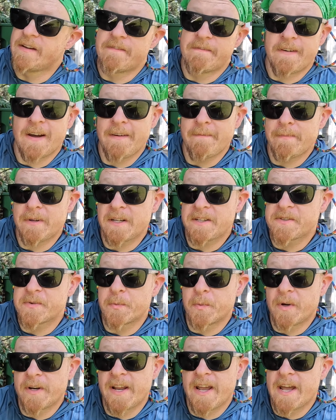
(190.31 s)
$5 and
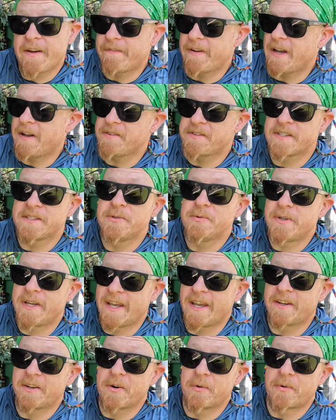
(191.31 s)
1/2 ounce, you
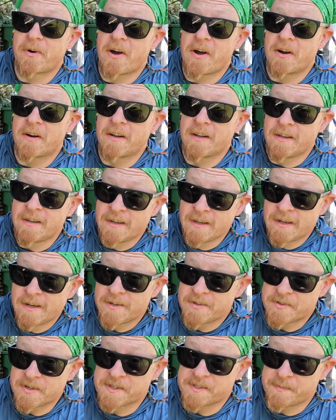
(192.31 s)
can't go wrong.
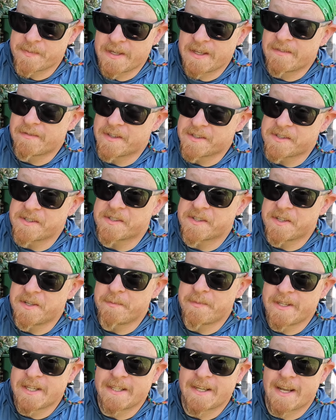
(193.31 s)
Trust me, this is going to
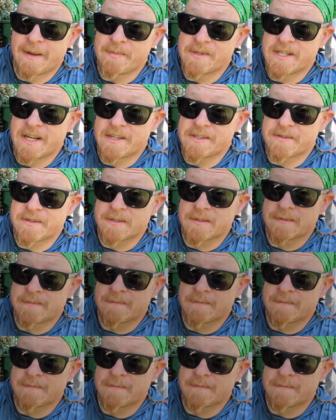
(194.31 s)
be a game changer.